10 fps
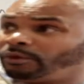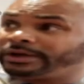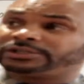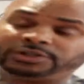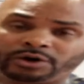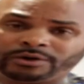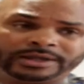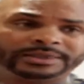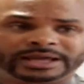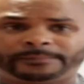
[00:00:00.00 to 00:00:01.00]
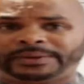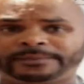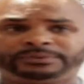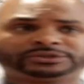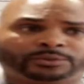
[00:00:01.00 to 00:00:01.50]
a mortgage note and the
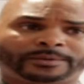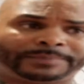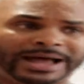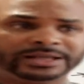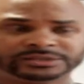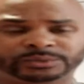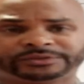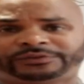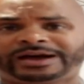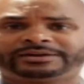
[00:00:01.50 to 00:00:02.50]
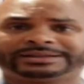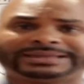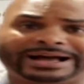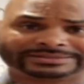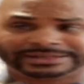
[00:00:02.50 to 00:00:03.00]
unpaid principal balance was
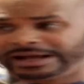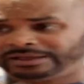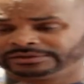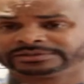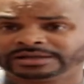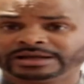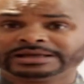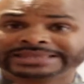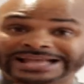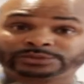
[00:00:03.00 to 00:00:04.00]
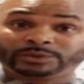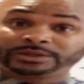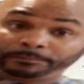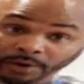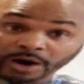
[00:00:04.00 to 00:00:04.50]
$500,000. That's
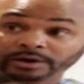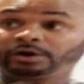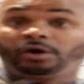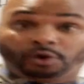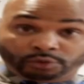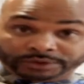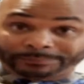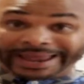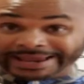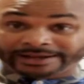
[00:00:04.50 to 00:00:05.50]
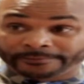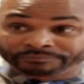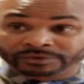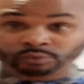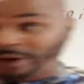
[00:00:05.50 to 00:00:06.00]
what the borrower owed the bank.
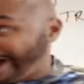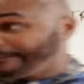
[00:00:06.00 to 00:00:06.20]
Well,